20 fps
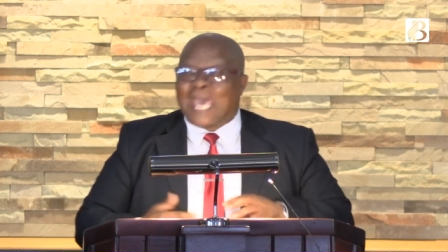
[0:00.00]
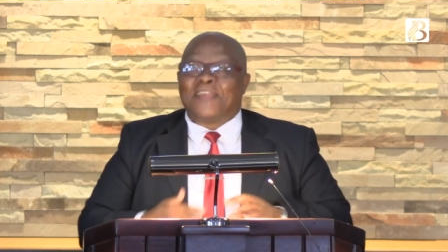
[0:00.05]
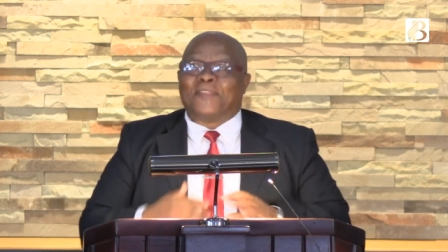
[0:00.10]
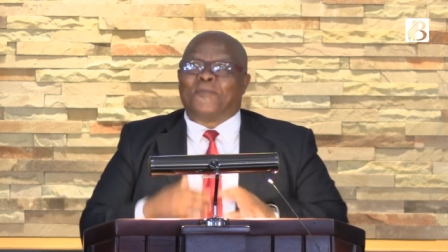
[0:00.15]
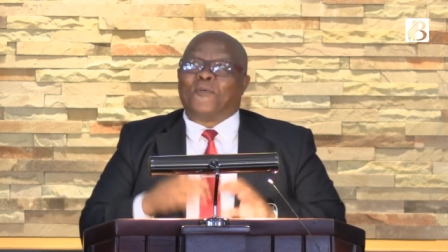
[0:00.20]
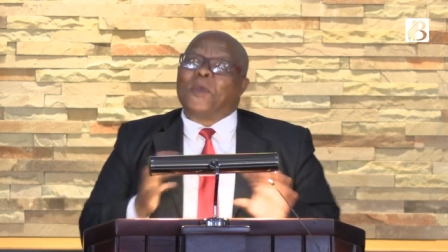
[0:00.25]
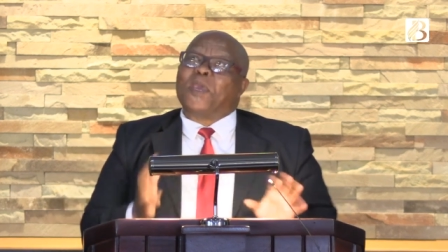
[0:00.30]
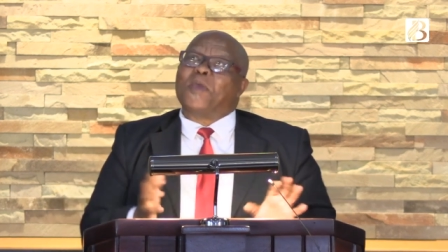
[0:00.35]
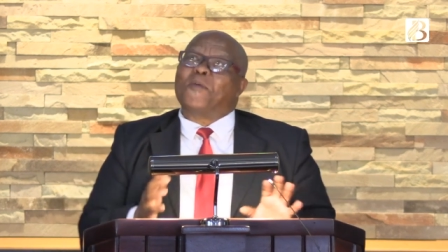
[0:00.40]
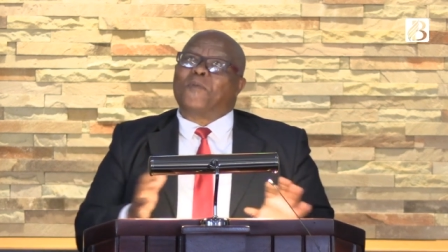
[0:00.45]

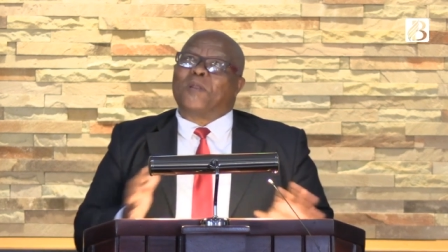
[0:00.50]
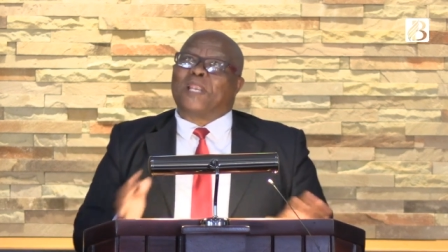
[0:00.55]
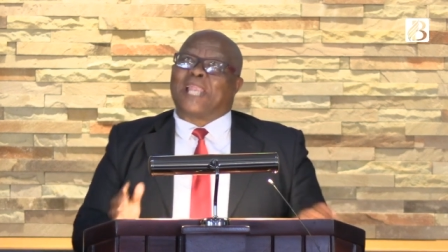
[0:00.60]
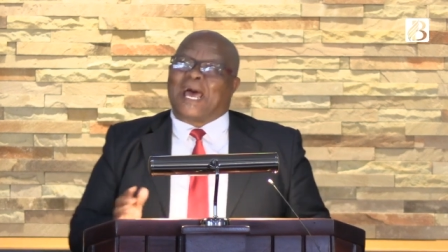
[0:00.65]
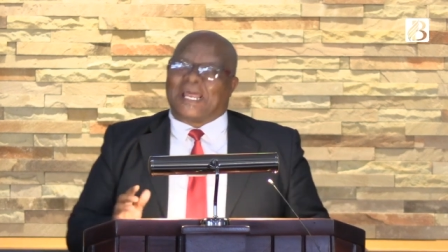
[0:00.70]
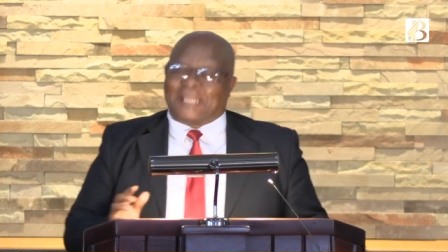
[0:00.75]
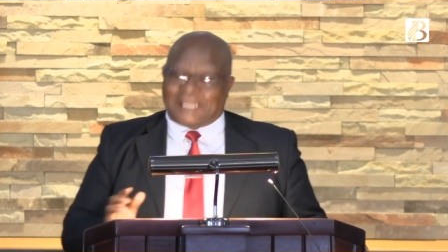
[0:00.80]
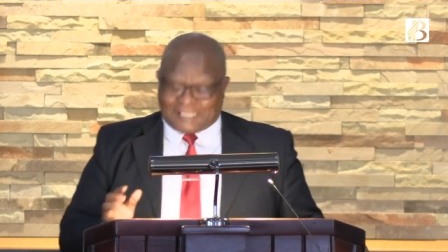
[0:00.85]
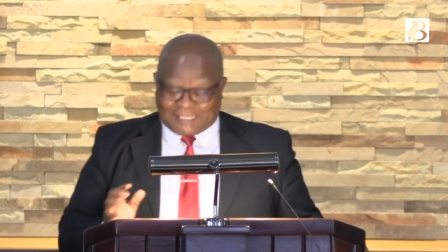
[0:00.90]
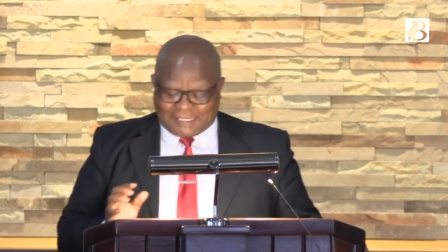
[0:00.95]
we will
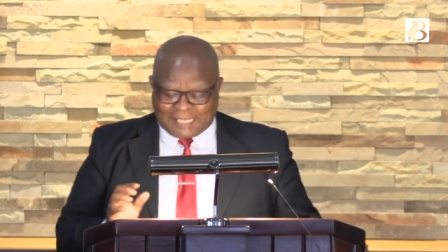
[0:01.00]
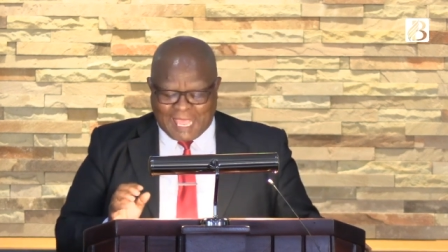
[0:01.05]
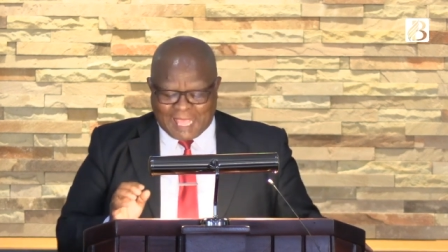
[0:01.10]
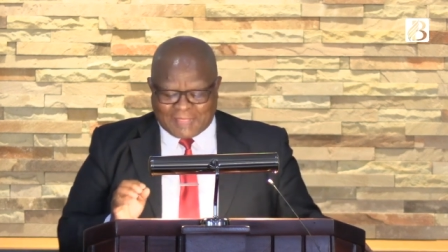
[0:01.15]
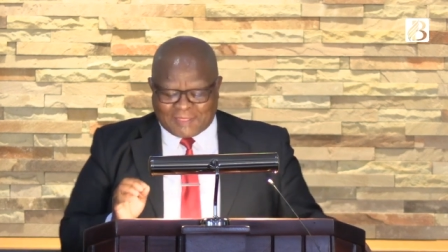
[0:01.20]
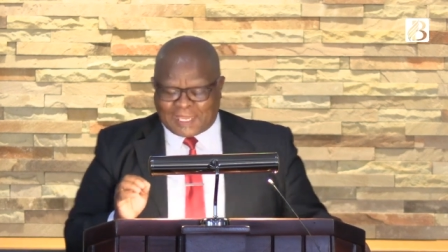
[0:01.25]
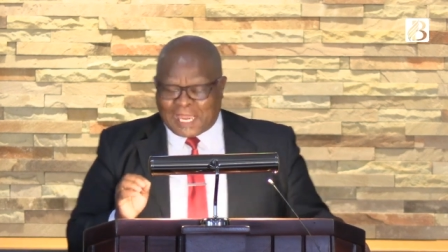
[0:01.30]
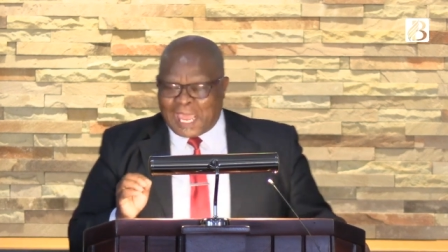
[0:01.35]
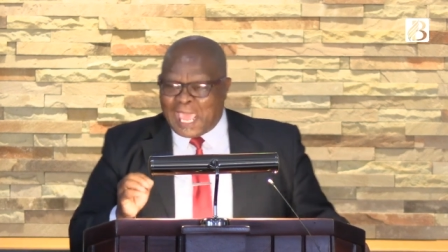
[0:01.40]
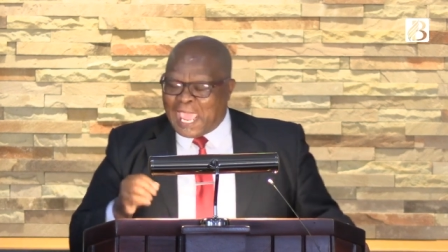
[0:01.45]
understand
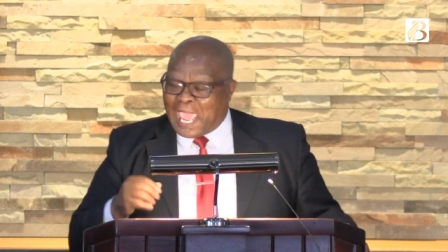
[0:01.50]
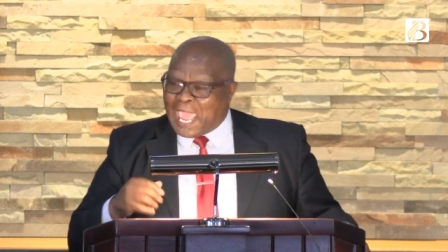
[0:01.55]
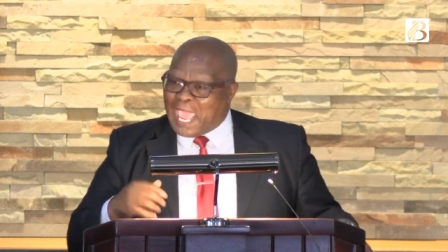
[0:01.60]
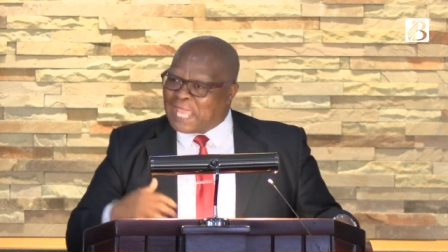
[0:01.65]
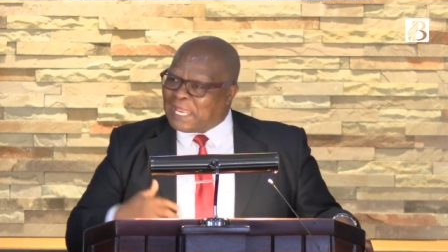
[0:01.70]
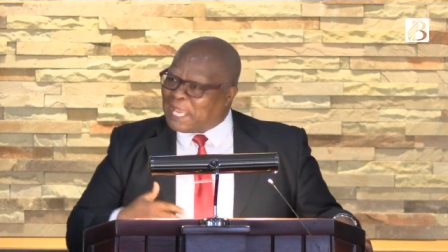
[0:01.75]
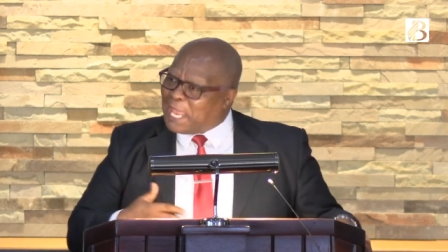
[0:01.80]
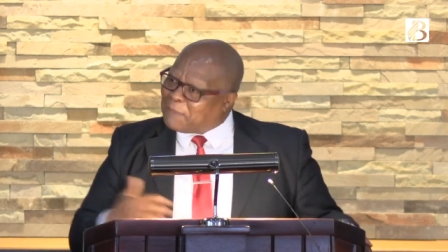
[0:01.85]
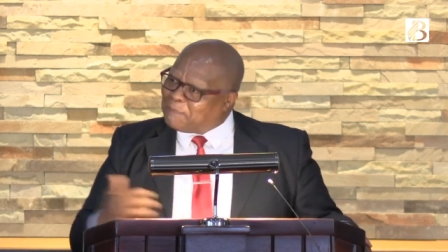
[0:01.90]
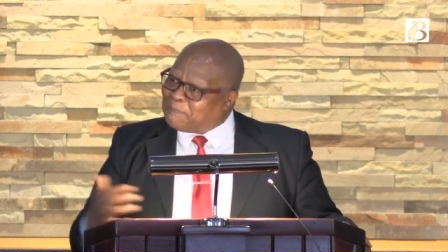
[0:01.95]
that, hey,
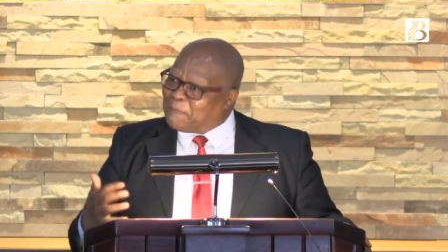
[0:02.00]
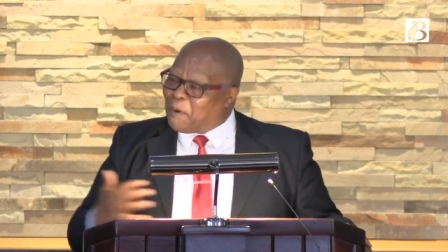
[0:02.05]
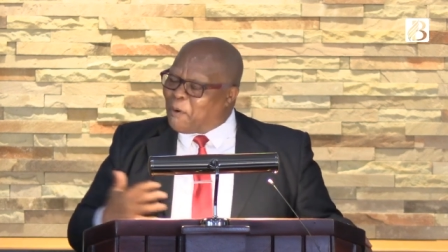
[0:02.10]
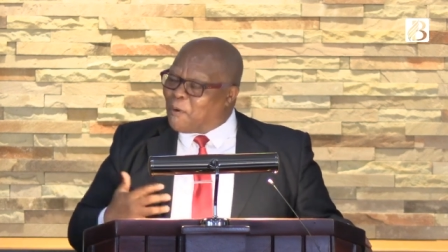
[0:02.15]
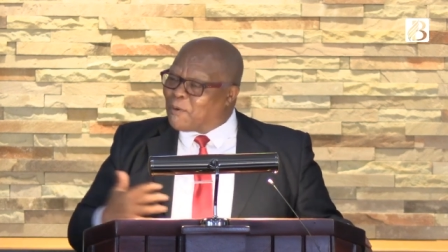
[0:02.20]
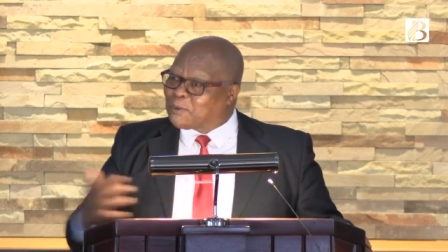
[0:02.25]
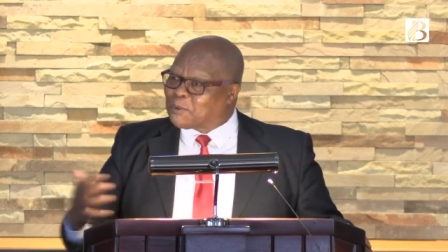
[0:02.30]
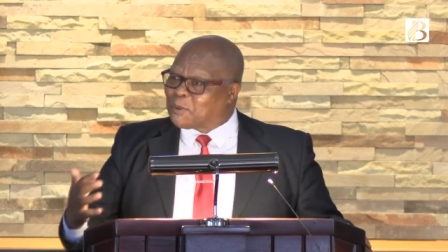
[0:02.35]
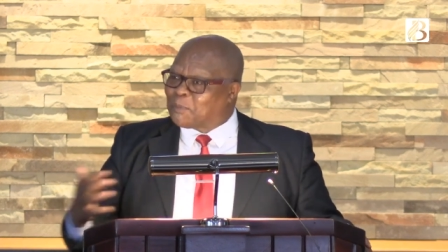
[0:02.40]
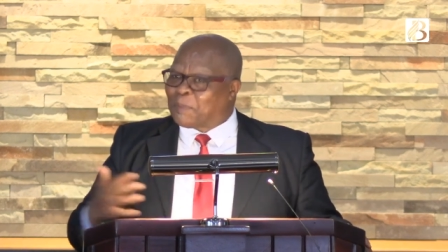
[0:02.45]
let me
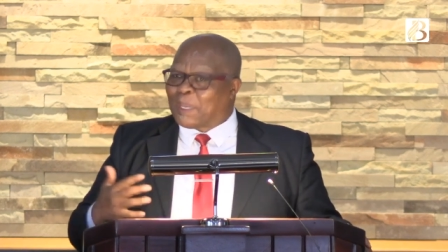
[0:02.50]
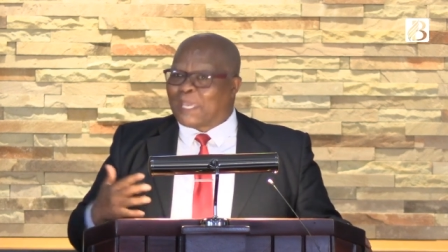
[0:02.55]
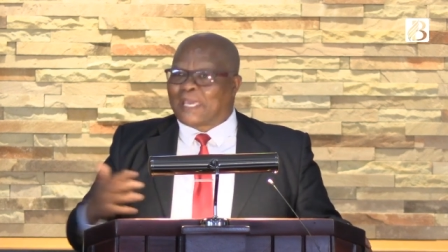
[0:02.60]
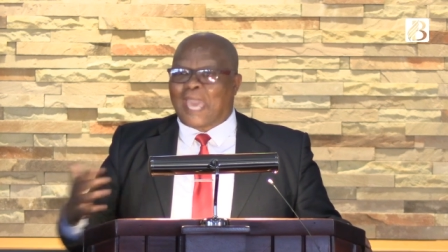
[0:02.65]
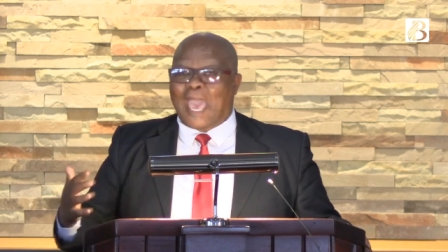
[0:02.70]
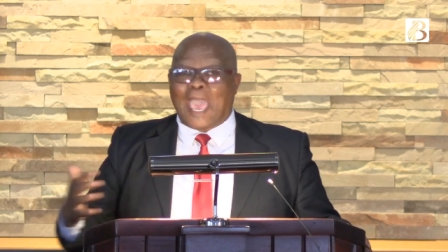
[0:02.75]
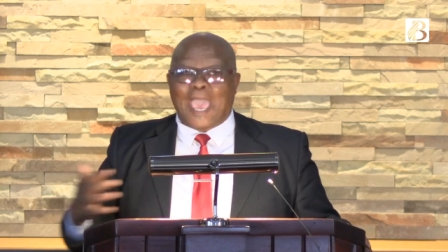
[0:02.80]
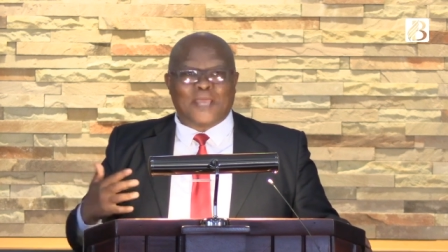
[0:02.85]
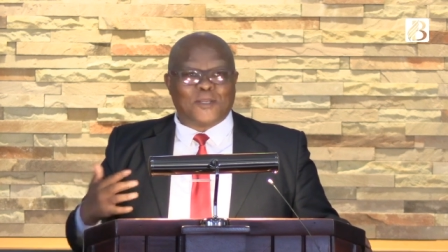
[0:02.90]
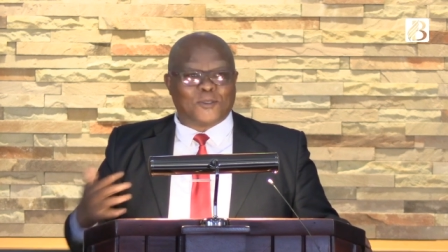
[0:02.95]
also be
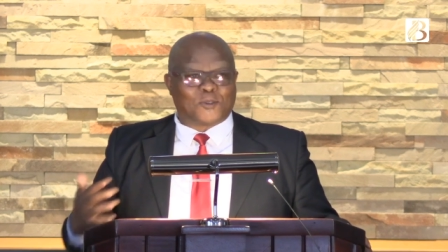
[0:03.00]
kind